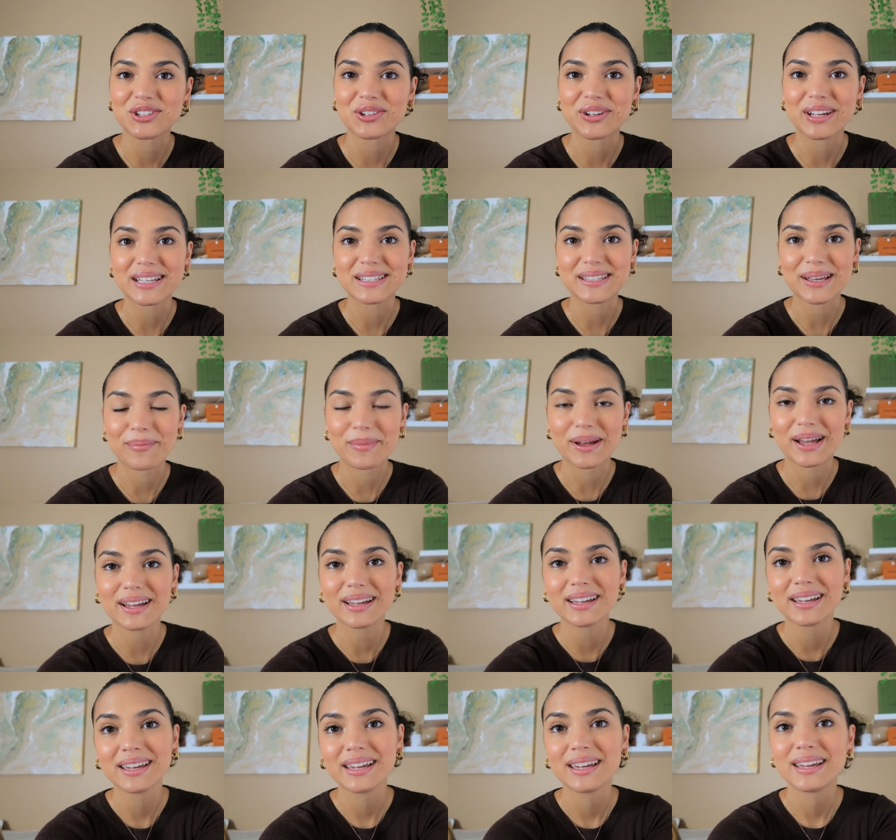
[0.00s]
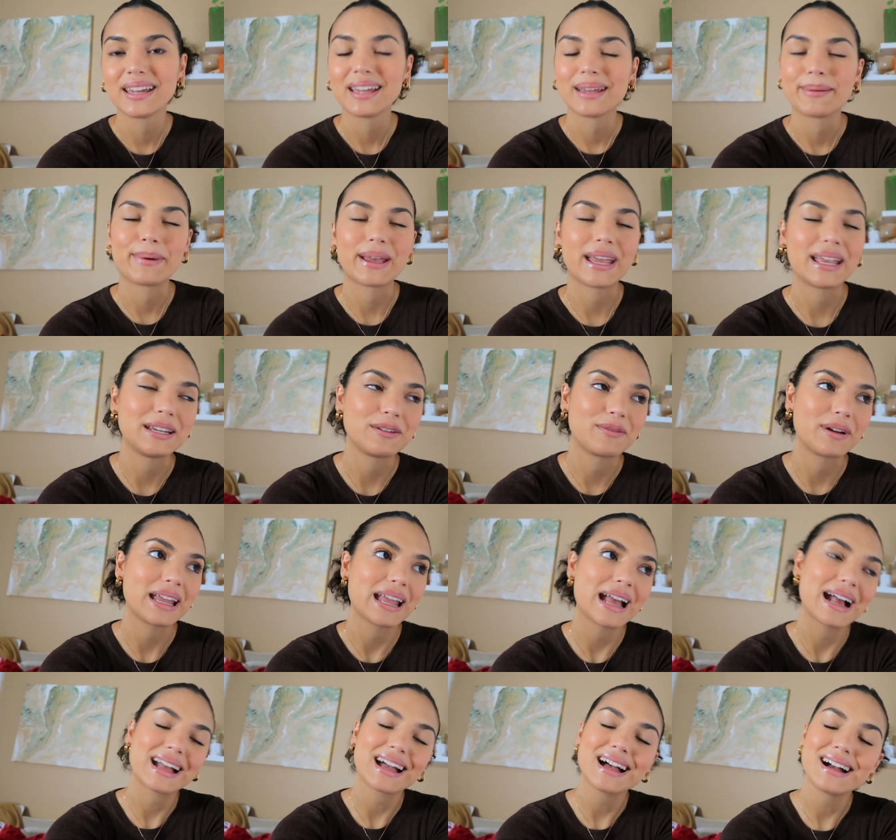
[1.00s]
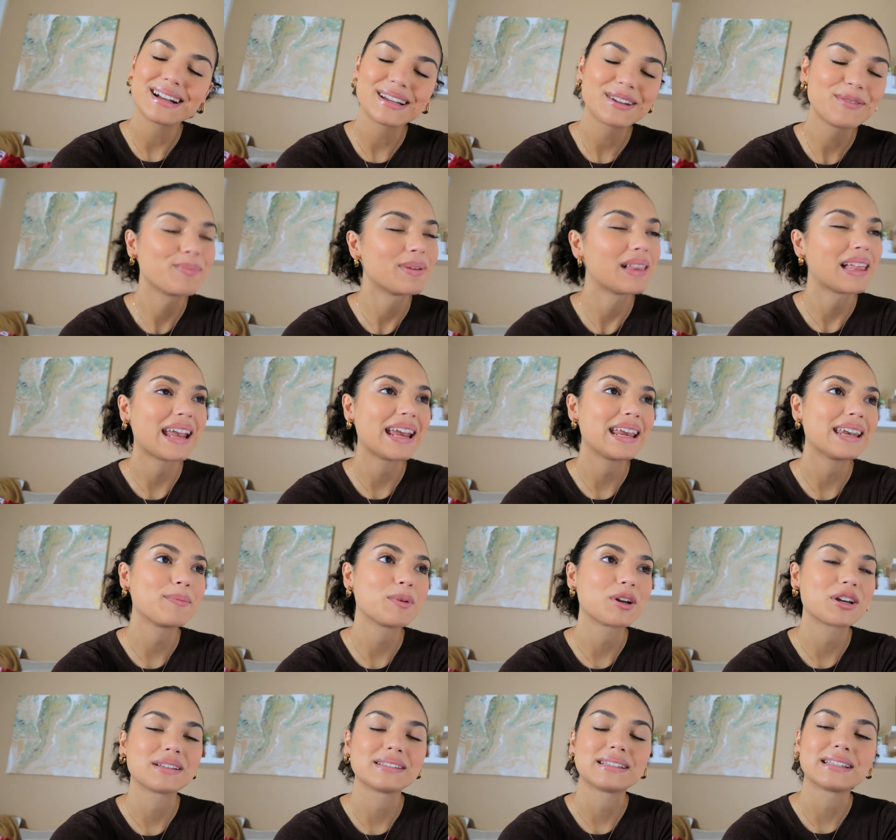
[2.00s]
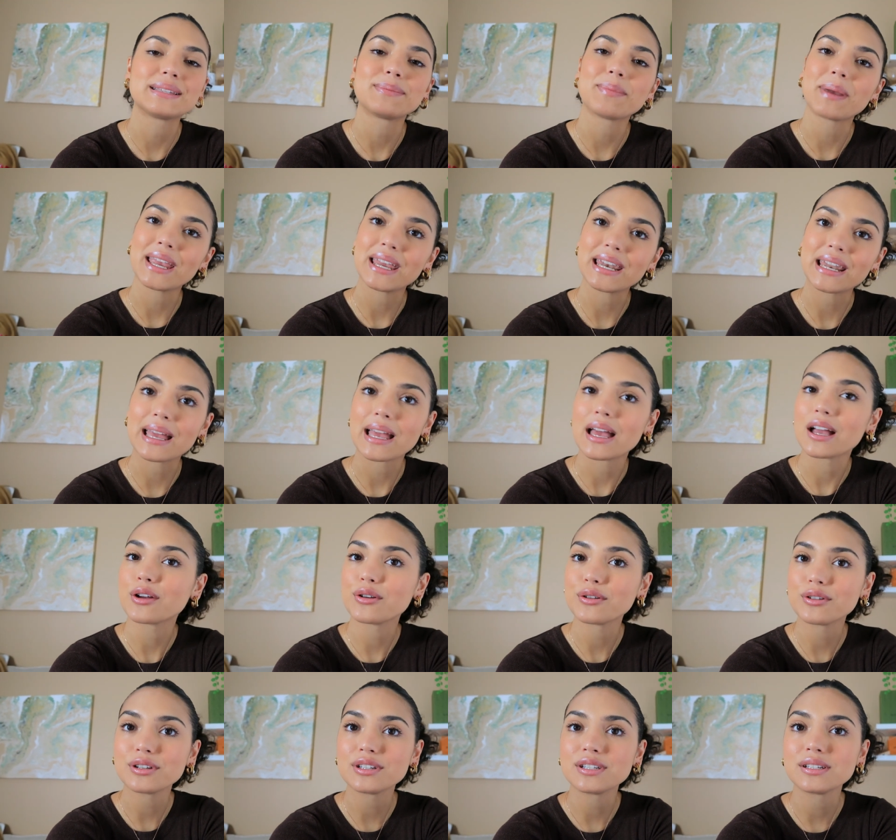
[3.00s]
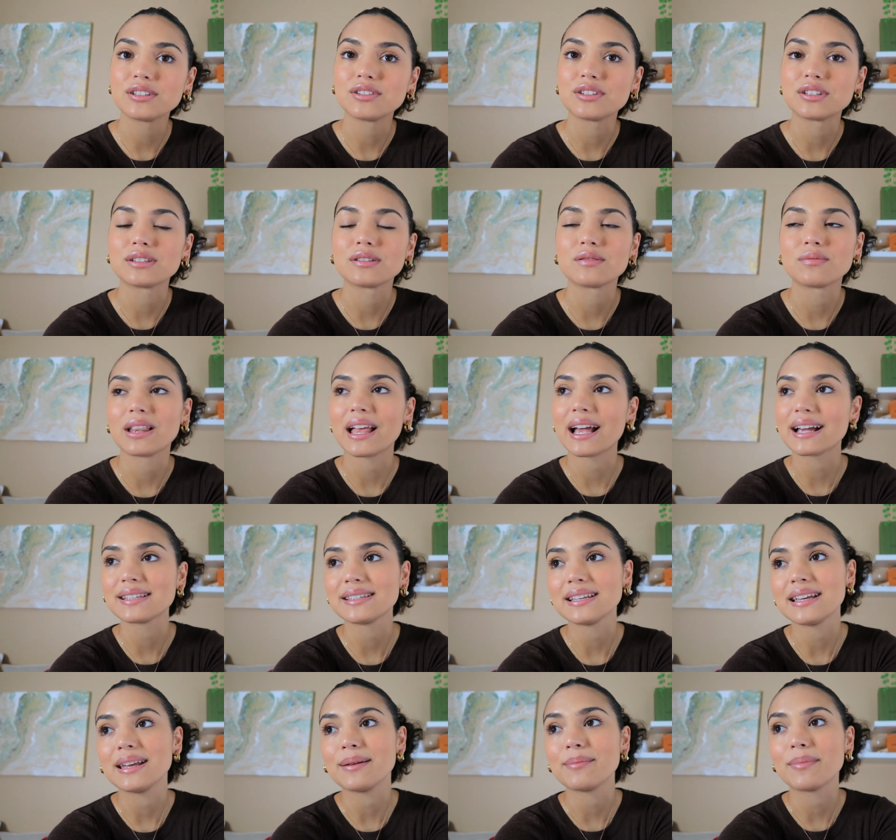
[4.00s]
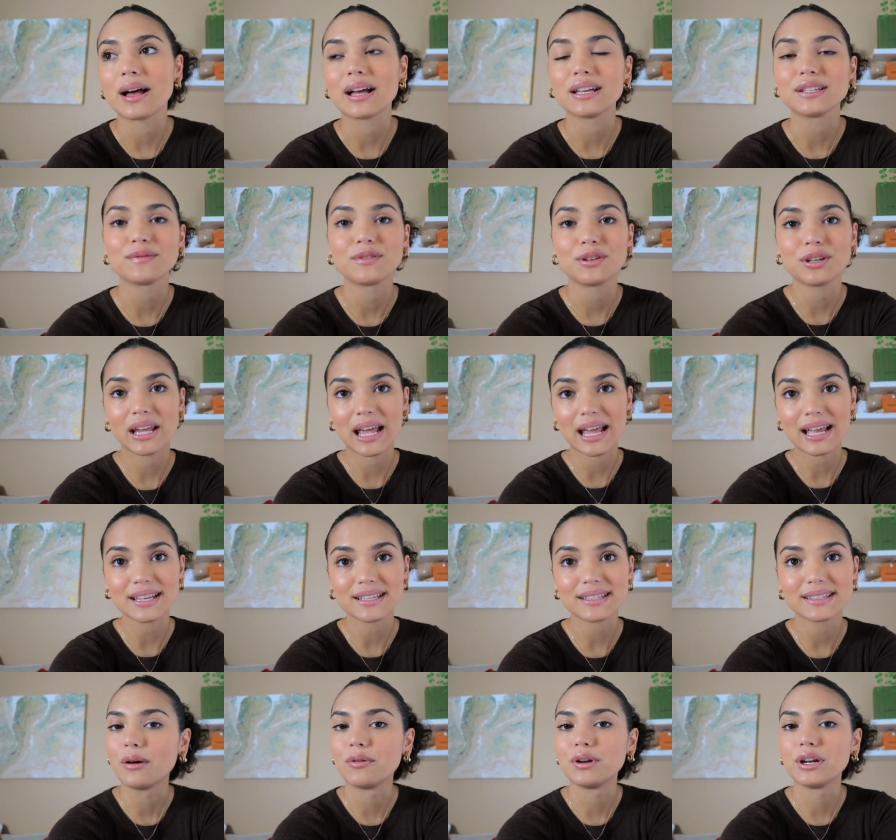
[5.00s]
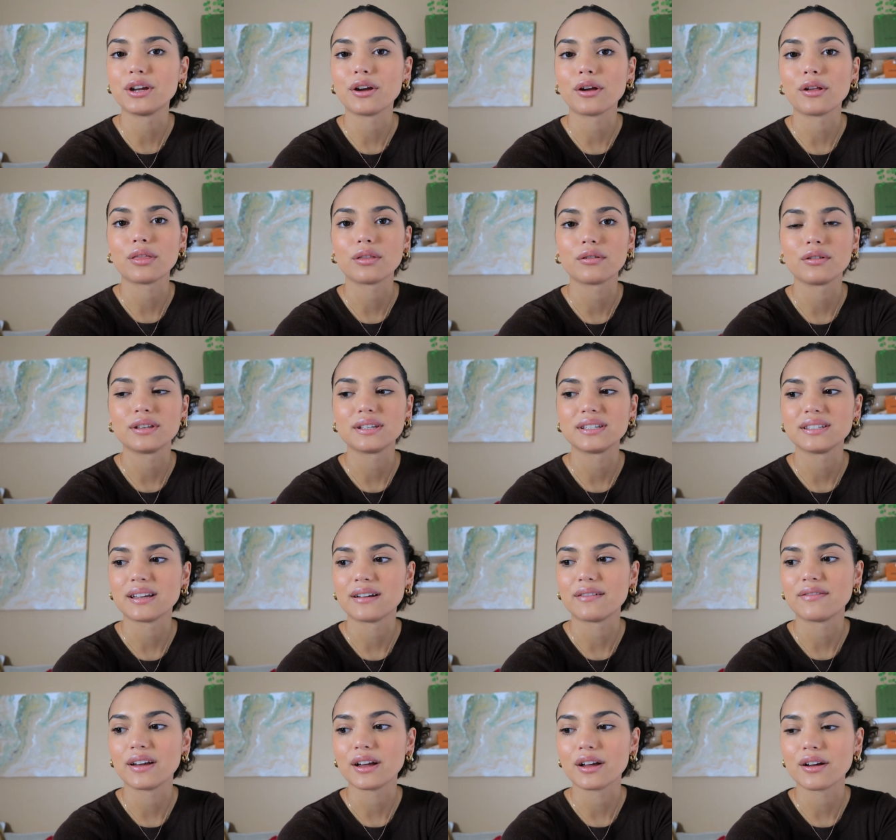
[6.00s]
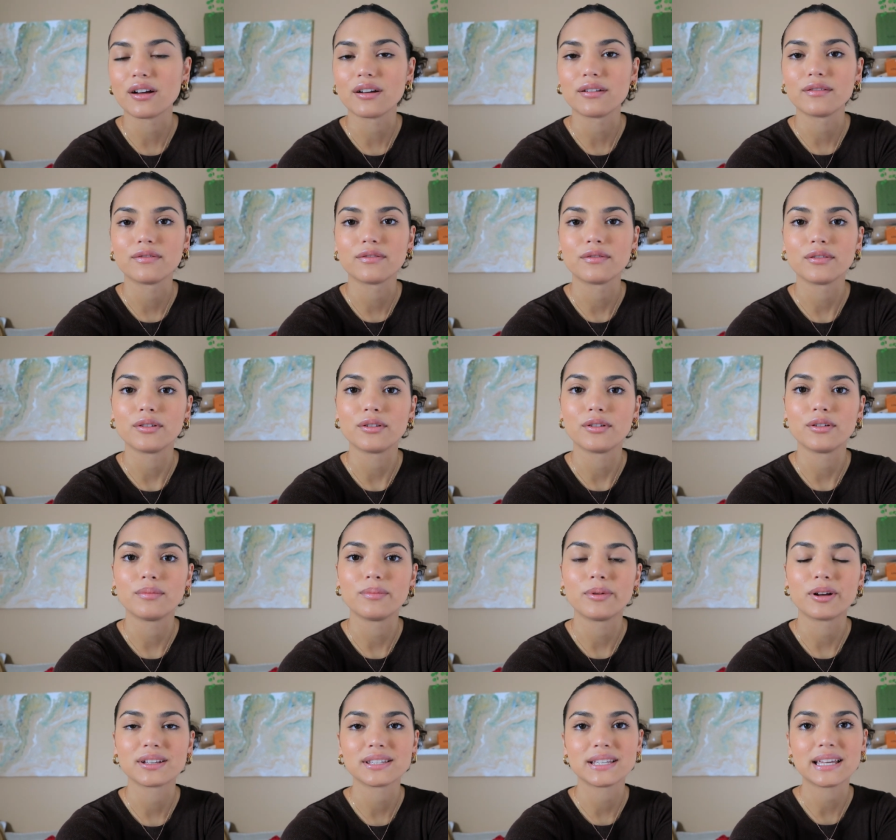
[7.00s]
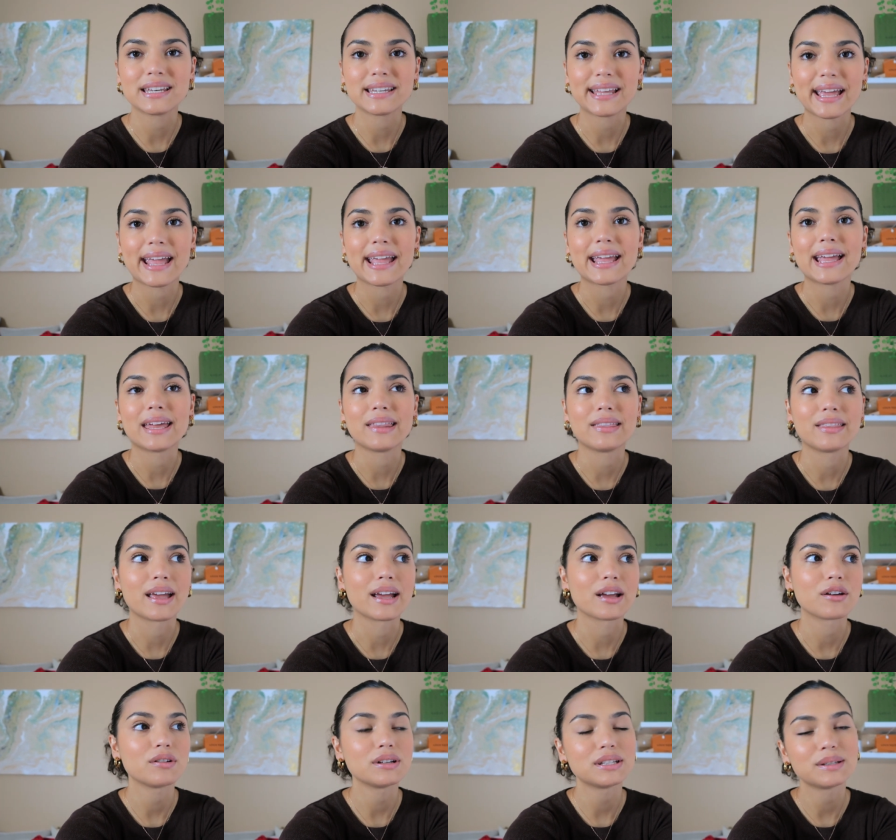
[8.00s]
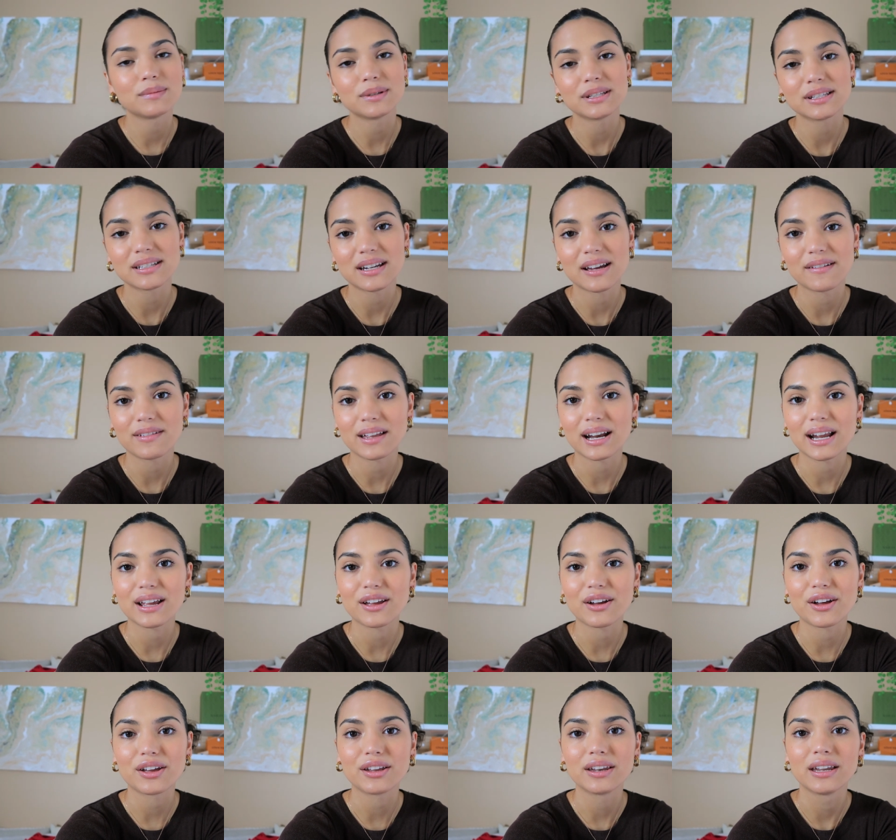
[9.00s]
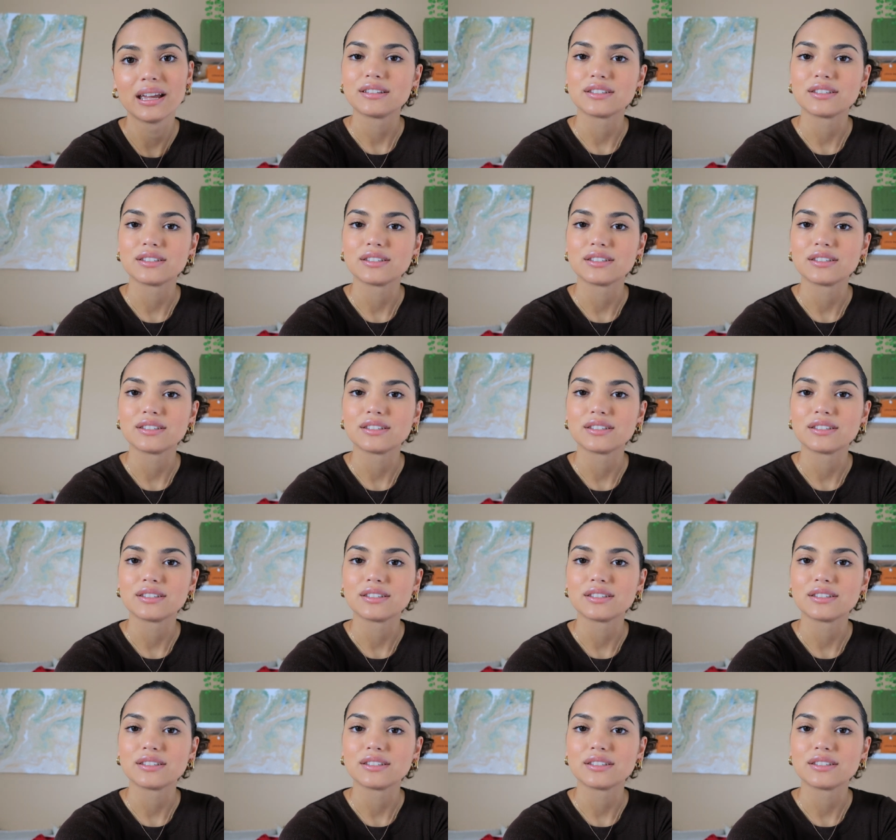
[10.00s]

during summer but anyway, I can't complain because it's been a good, just relaxing past few days. I want to go through the stuff I got for Boxing Day and like Christmas stuff that I got.